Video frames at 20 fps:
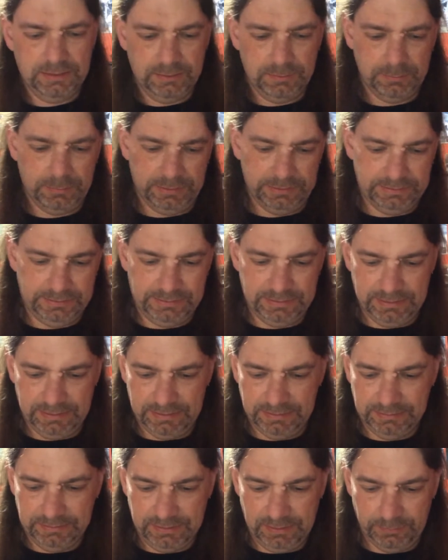But uh,
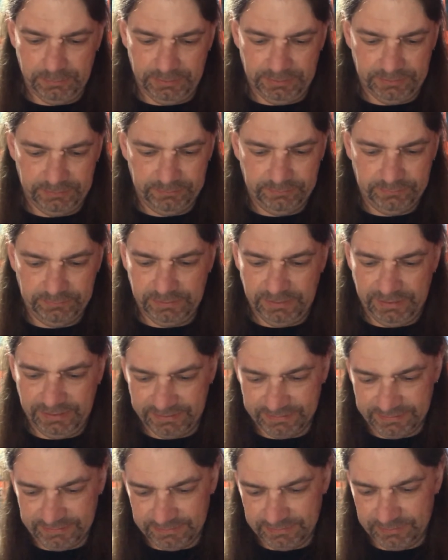I mean,
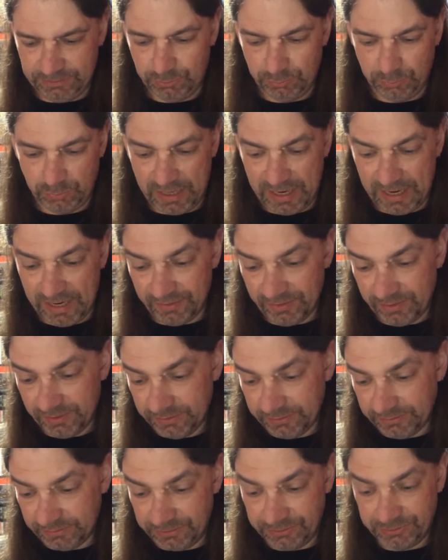innocence and wrath,
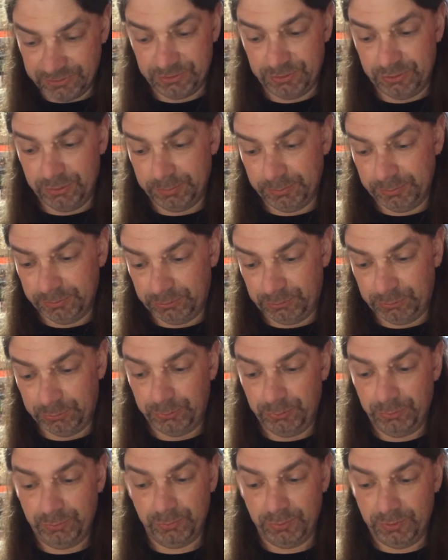usurper,
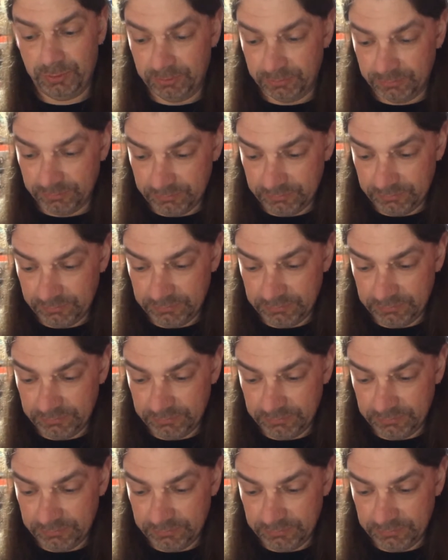jewel throne,